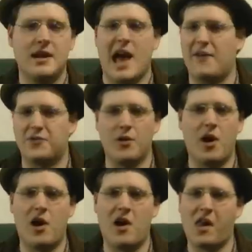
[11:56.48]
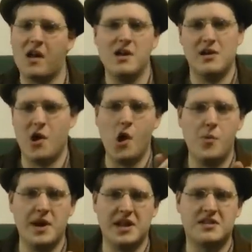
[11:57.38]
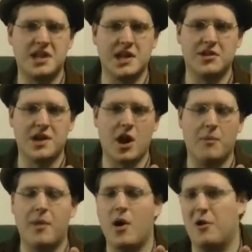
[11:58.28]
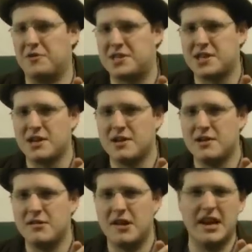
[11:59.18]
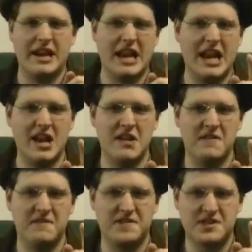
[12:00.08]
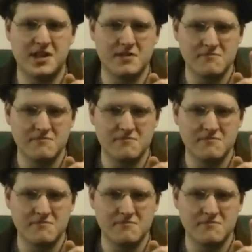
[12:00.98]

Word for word: After all, nobody steals our boat and lives.